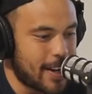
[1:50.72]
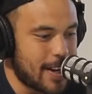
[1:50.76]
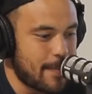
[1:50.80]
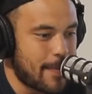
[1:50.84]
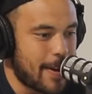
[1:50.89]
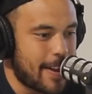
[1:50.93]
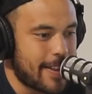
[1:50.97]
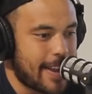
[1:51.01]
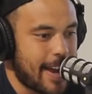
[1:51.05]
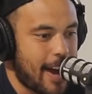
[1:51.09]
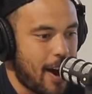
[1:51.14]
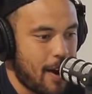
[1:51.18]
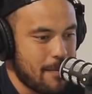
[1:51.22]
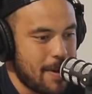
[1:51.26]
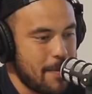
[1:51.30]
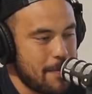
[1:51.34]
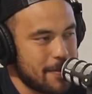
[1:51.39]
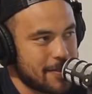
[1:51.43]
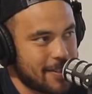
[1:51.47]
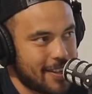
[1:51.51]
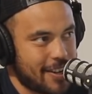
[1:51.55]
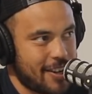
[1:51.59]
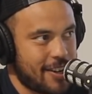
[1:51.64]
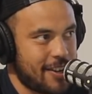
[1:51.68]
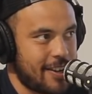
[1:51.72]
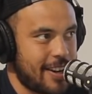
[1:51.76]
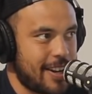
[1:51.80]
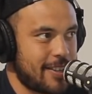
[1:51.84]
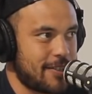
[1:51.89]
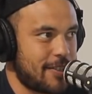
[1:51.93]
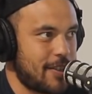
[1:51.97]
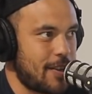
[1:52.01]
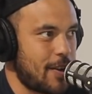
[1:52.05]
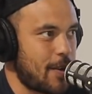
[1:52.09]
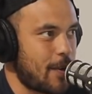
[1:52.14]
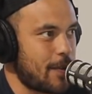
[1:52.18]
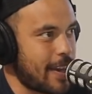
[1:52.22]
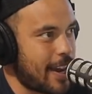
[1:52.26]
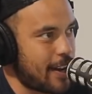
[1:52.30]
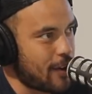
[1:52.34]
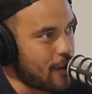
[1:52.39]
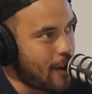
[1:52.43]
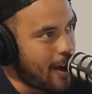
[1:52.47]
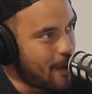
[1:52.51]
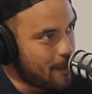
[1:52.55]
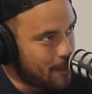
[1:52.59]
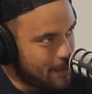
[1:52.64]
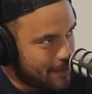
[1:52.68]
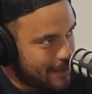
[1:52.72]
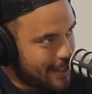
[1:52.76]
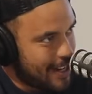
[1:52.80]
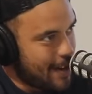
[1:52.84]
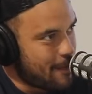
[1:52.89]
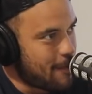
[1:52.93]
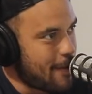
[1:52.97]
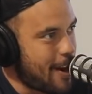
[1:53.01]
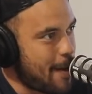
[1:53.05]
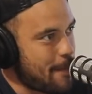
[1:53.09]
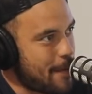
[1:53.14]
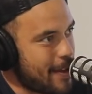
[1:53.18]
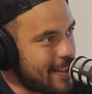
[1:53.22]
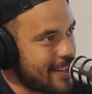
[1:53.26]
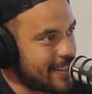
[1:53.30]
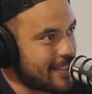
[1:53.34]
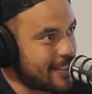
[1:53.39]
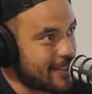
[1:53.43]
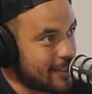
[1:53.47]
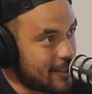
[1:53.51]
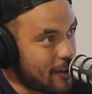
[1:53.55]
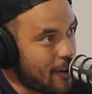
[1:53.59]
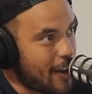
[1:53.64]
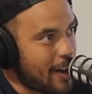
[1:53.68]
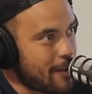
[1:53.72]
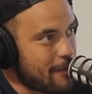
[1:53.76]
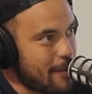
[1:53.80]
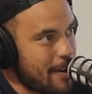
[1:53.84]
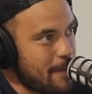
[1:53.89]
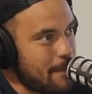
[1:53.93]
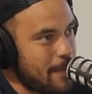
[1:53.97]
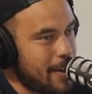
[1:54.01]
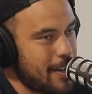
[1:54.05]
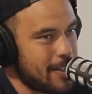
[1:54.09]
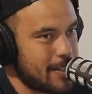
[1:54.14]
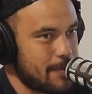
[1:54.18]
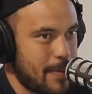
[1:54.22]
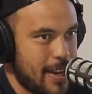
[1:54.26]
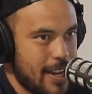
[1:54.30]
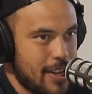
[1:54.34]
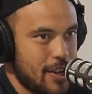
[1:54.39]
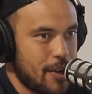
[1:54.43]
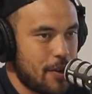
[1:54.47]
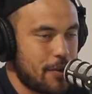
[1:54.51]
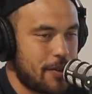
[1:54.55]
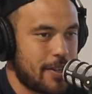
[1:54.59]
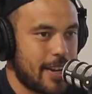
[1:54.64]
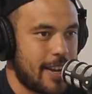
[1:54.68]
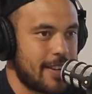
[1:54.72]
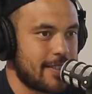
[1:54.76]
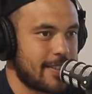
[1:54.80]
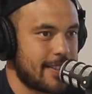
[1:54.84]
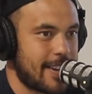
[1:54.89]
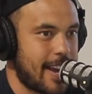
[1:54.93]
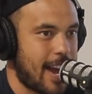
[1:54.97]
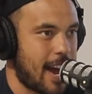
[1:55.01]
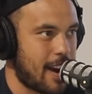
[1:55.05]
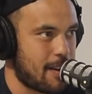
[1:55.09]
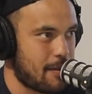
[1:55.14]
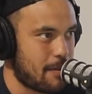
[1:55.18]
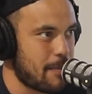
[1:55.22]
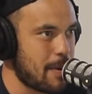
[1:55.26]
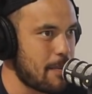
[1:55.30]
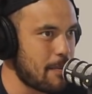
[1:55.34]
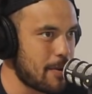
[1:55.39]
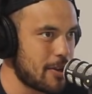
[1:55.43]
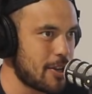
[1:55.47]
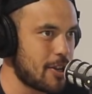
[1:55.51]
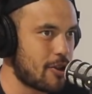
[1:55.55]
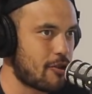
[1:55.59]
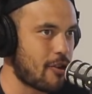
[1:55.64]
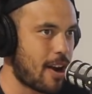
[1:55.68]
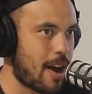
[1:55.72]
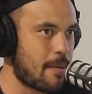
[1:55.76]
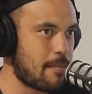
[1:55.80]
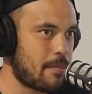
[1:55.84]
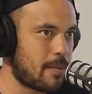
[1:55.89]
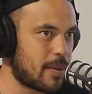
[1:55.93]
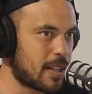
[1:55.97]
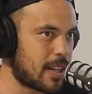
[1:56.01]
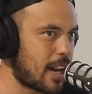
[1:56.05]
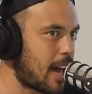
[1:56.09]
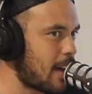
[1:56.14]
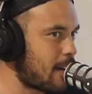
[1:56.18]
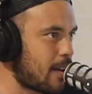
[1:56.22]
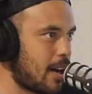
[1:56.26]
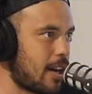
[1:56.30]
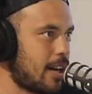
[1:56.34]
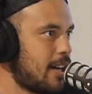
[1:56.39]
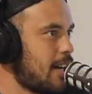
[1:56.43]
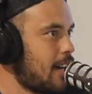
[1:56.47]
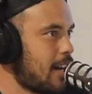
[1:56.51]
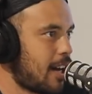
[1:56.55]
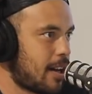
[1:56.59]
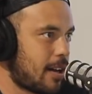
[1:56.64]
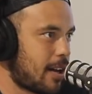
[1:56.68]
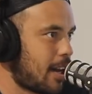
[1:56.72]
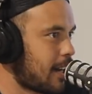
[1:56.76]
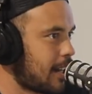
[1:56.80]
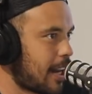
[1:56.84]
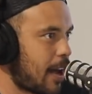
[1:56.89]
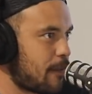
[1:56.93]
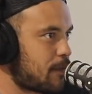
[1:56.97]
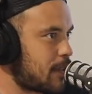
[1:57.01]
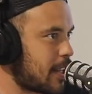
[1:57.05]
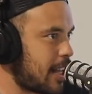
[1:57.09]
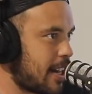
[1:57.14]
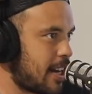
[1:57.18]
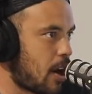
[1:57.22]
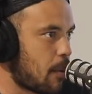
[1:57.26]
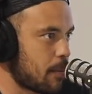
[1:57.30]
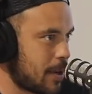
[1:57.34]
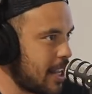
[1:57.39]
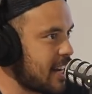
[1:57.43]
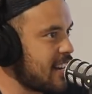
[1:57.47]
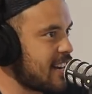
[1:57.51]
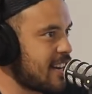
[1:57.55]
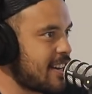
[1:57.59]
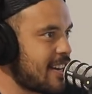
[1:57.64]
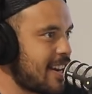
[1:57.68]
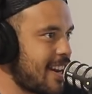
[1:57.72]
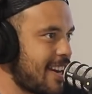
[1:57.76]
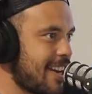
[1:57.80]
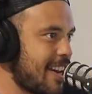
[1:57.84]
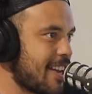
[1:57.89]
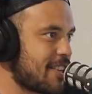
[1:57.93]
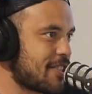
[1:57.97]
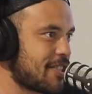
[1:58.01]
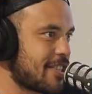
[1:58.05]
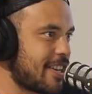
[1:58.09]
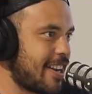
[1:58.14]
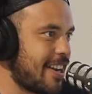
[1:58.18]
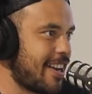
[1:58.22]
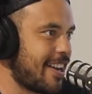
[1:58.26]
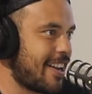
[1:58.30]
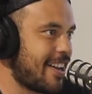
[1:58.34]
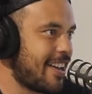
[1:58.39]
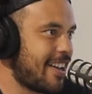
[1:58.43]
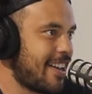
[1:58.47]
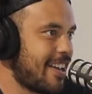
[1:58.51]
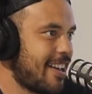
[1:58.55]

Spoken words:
funny about that? I remember sitting next to you on that night. We were sitting right by the side. Remember, it was me, you, Ches, and that. And I remember you grabbing me like, "I'd love to get it. I'm getting in there next year."